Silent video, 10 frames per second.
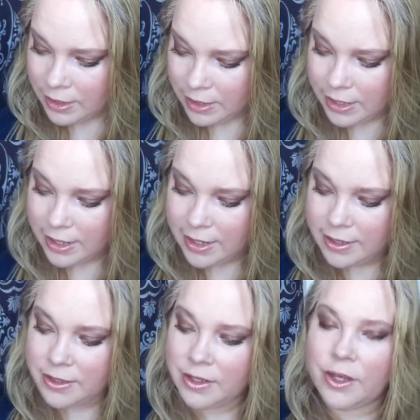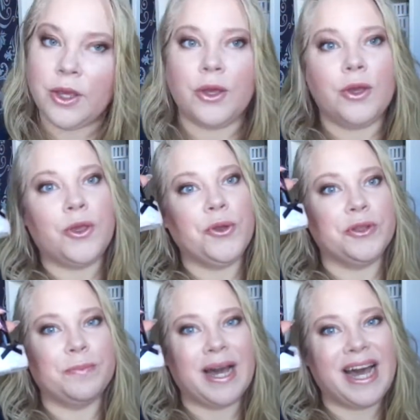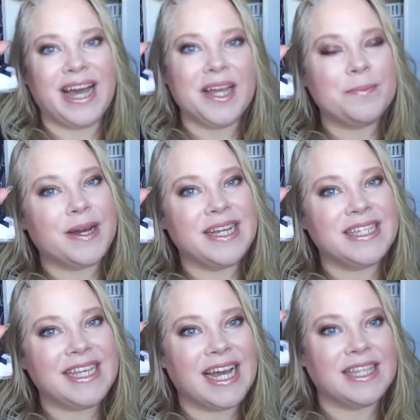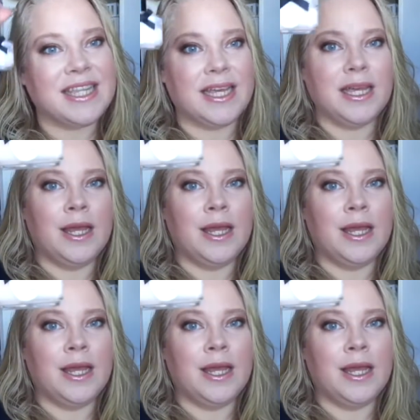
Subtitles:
And Cutie Pie by Ciate